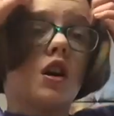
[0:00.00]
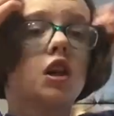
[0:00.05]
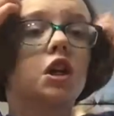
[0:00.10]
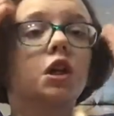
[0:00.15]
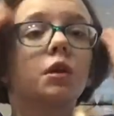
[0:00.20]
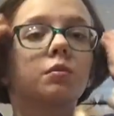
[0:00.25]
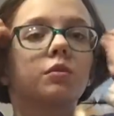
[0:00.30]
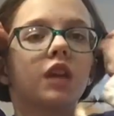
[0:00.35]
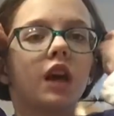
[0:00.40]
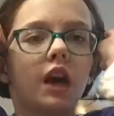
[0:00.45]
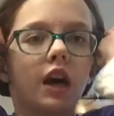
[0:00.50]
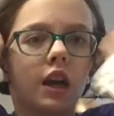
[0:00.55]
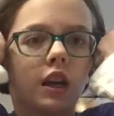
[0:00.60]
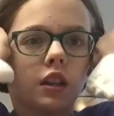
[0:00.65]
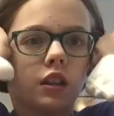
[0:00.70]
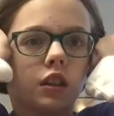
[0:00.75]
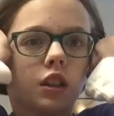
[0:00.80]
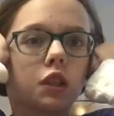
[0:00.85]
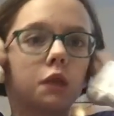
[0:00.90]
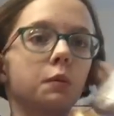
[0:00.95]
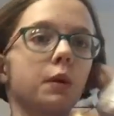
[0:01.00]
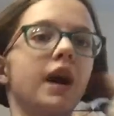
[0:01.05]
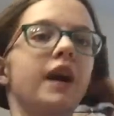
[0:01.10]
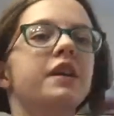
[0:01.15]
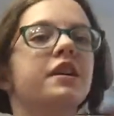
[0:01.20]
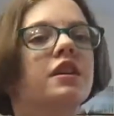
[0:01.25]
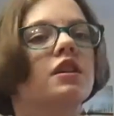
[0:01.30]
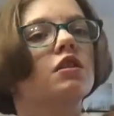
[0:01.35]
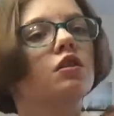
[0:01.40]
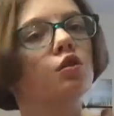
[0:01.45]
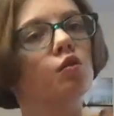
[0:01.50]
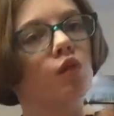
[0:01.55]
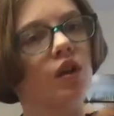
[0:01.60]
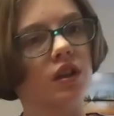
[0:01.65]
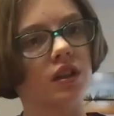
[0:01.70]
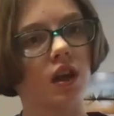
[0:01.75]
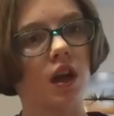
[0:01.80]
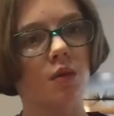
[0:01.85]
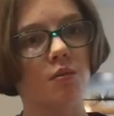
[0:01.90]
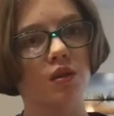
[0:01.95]
hope that I inspire you one
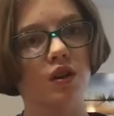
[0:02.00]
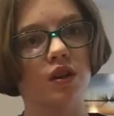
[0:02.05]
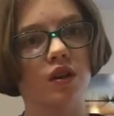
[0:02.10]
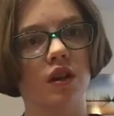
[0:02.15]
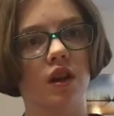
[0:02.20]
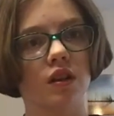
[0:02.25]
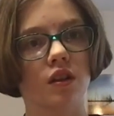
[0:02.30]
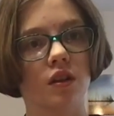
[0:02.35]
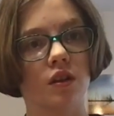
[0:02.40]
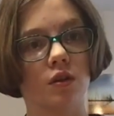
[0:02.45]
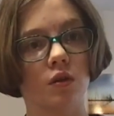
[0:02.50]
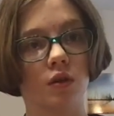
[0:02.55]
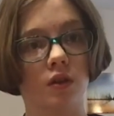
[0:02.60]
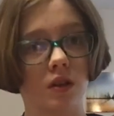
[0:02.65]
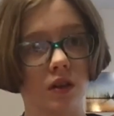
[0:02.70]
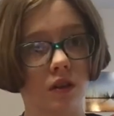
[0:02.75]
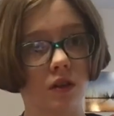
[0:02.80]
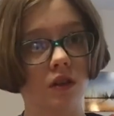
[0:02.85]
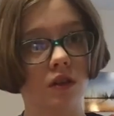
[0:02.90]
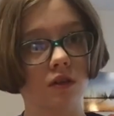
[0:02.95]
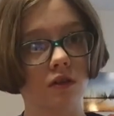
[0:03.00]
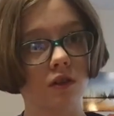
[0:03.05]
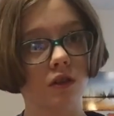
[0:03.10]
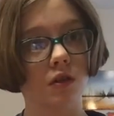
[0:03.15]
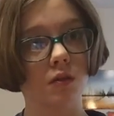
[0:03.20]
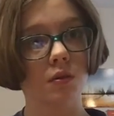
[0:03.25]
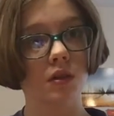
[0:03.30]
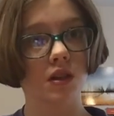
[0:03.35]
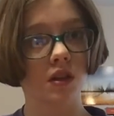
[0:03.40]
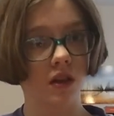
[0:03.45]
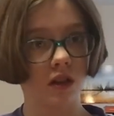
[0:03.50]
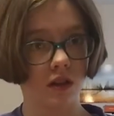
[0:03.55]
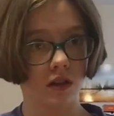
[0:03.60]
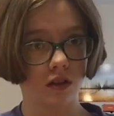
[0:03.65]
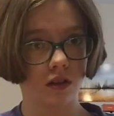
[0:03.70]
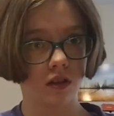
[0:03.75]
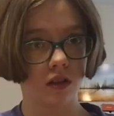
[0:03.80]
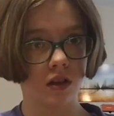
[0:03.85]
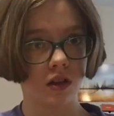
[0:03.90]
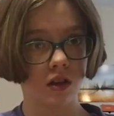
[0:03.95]
time or another YouTuber
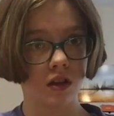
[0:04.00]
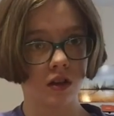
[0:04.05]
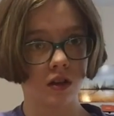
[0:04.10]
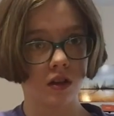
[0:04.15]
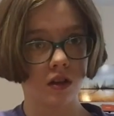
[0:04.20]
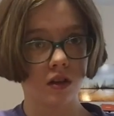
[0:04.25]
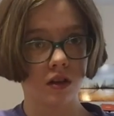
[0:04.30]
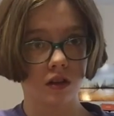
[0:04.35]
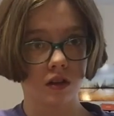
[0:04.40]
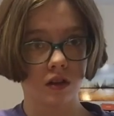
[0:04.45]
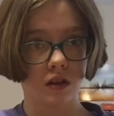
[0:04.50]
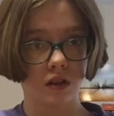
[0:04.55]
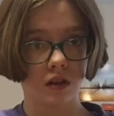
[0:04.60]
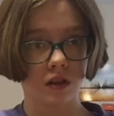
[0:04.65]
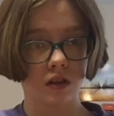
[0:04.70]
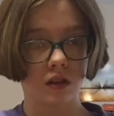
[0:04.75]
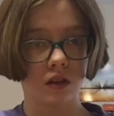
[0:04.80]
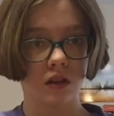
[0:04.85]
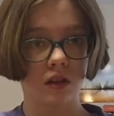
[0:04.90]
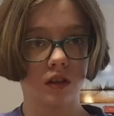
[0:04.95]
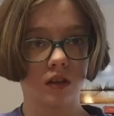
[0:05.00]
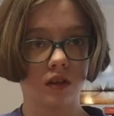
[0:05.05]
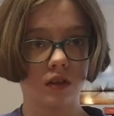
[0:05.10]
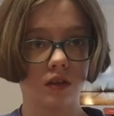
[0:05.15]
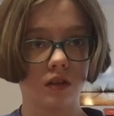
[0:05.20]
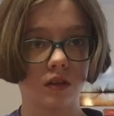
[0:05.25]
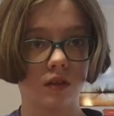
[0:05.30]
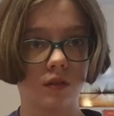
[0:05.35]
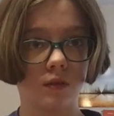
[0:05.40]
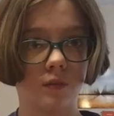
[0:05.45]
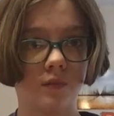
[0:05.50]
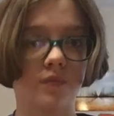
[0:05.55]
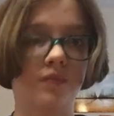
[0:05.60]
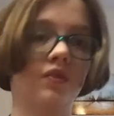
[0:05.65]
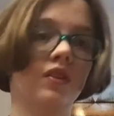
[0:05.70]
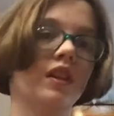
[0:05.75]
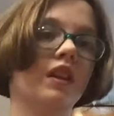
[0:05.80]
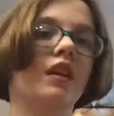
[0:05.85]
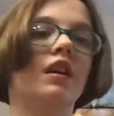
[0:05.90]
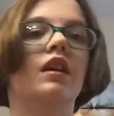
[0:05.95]
does, because
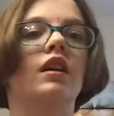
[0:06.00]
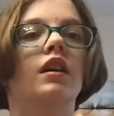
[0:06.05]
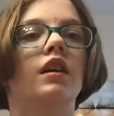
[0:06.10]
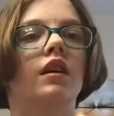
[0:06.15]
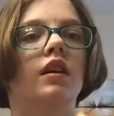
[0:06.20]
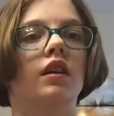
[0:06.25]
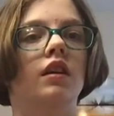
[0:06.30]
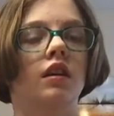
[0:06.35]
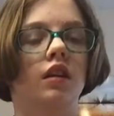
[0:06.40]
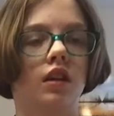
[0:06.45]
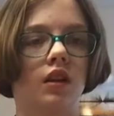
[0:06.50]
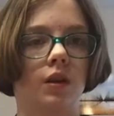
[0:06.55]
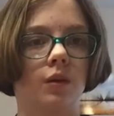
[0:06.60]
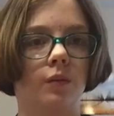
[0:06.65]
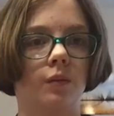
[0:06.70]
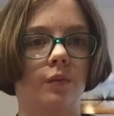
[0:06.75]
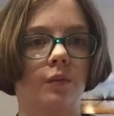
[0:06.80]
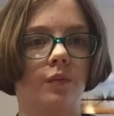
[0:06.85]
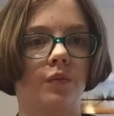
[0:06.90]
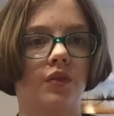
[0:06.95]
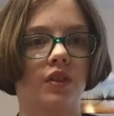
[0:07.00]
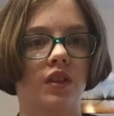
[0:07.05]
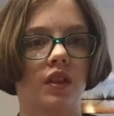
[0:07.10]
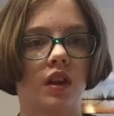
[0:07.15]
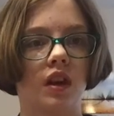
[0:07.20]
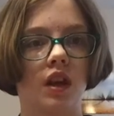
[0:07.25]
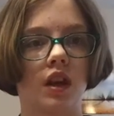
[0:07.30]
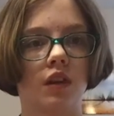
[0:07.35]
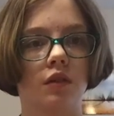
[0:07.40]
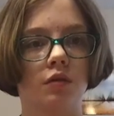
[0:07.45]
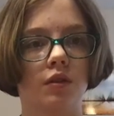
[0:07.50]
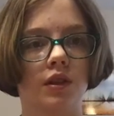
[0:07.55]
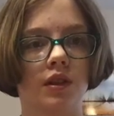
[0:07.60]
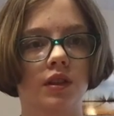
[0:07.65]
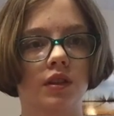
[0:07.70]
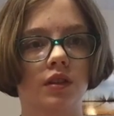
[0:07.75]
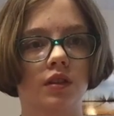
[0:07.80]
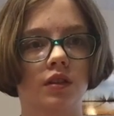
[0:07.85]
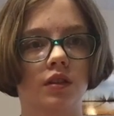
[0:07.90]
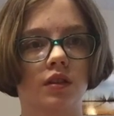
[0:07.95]
I
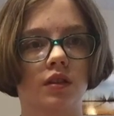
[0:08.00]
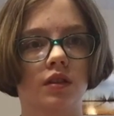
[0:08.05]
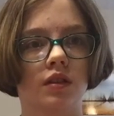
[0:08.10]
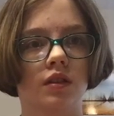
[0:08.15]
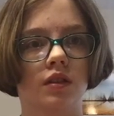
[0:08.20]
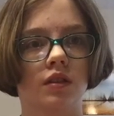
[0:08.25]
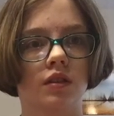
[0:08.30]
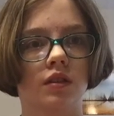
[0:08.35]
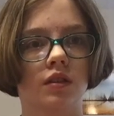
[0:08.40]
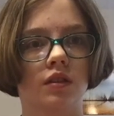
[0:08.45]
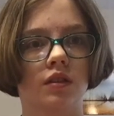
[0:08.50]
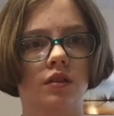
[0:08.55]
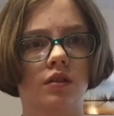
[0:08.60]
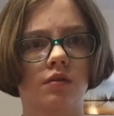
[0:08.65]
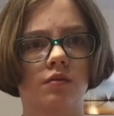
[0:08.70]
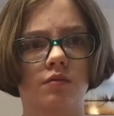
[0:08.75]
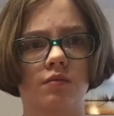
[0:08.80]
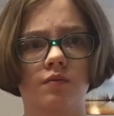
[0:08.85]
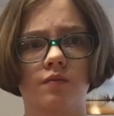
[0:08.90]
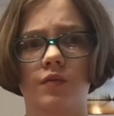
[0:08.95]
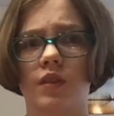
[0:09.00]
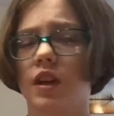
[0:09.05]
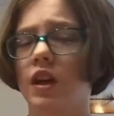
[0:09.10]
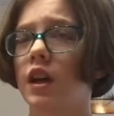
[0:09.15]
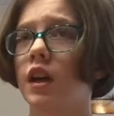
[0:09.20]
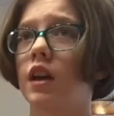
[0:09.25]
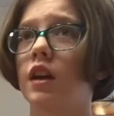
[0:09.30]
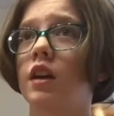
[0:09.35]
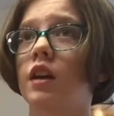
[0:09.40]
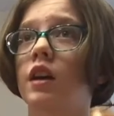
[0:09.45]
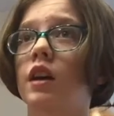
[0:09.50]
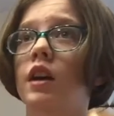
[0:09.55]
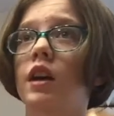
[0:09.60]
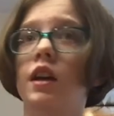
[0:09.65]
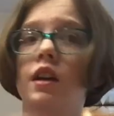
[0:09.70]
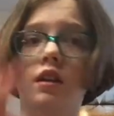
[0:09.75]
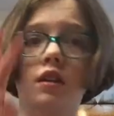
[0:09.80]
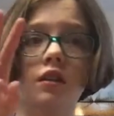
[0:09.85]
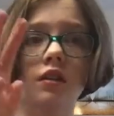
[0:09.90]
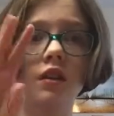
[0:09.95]
was
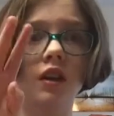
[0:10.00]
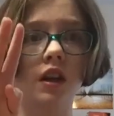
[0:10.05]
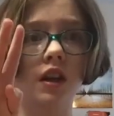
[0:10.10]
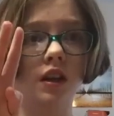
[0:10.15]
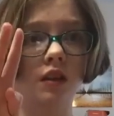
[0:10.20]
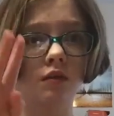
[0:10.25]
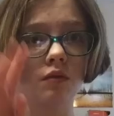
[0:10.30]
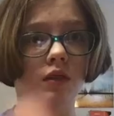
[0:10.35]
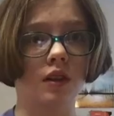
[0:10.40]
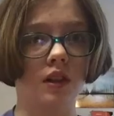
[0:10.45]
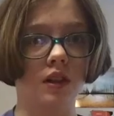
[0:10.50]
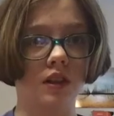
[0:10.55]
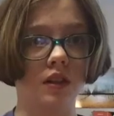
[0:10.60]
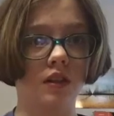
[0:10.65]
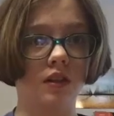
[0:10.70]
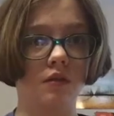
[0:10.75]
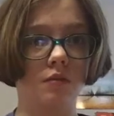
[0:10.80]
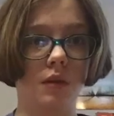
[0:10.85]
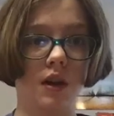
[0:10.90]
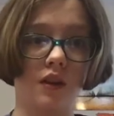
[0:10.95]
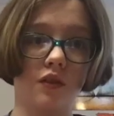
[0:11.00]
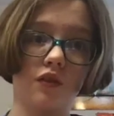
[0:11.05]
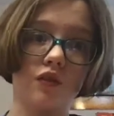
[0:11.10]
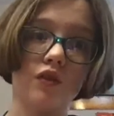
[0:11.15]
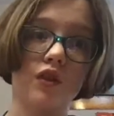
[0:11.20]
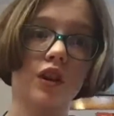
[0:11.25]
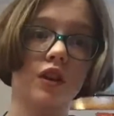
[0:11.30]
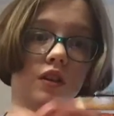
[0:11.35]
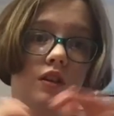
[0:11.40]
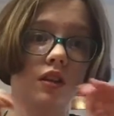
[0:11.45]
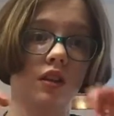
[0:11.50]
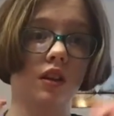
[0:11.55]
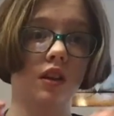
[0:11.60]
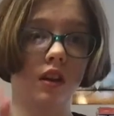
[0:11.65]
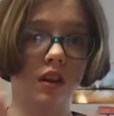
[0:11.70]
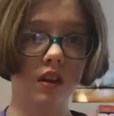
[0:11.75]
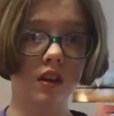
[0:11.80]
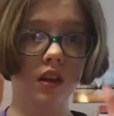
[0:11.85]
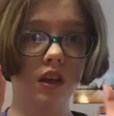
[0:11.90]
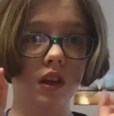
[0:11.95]
8 or 9 when I did my first
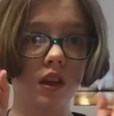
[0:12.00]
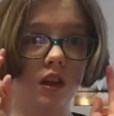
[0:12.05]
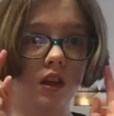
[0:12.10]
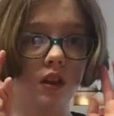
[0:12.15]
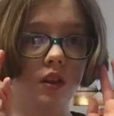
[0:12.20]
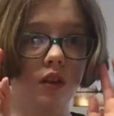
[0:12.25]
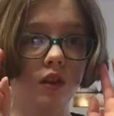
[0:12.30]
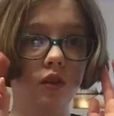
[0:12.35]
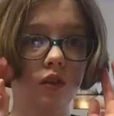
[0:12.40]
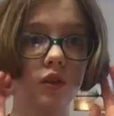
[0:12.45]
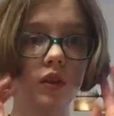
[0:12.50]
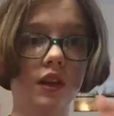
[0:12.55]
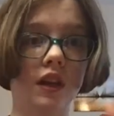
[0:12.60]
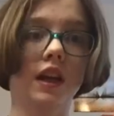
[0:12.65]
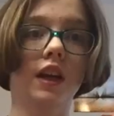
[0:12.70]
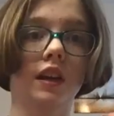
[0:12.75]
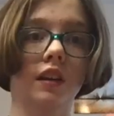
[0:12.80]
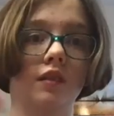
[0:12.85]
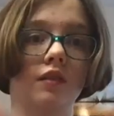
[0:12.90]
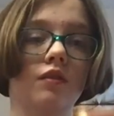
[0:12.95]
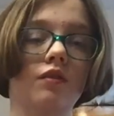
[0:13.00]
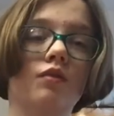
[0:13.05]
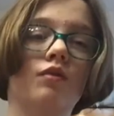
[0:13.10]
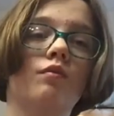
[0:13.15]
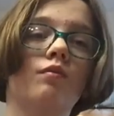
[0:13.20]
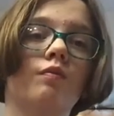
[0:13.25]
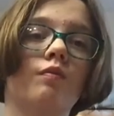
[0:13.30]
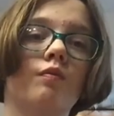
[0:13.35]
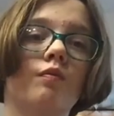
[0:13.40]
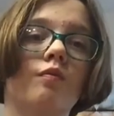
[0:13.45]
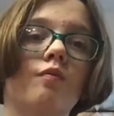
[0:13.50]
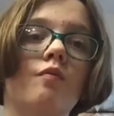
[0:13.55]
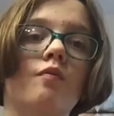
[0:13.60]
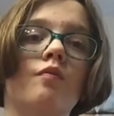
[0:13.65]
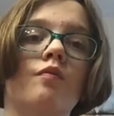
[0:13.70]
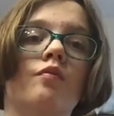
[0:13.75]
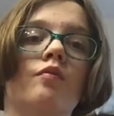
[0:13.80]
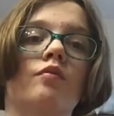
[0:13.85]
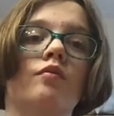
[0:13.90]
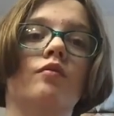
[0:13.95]
8 or 9
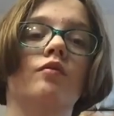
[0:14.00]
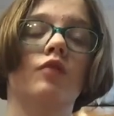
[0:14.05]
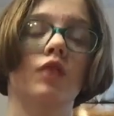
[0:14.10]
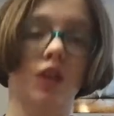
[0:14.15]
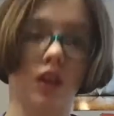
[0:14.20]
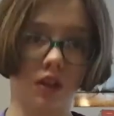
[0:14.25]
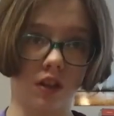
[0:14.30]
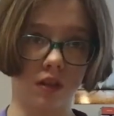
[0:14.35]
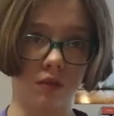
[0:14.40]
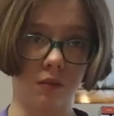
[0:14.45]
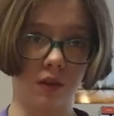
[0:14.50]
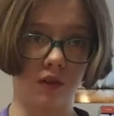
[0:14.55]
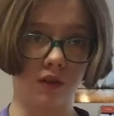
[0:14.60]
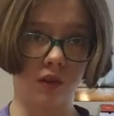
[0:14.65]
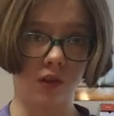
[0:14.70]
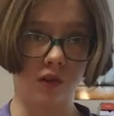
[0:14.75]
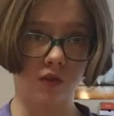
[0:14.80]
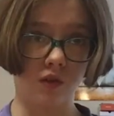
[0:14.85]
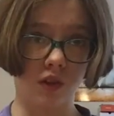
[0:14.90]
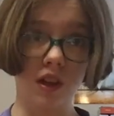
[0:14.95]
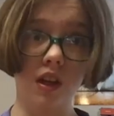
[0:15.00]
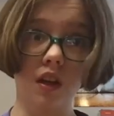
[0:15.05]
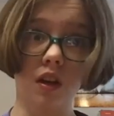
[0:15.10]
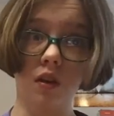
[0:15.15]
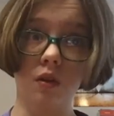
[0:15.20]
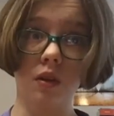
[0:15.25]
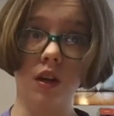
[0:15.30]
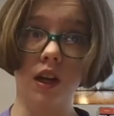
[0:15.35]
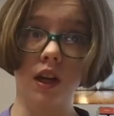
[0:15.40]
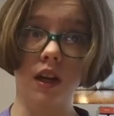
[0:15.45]
when I did my first video,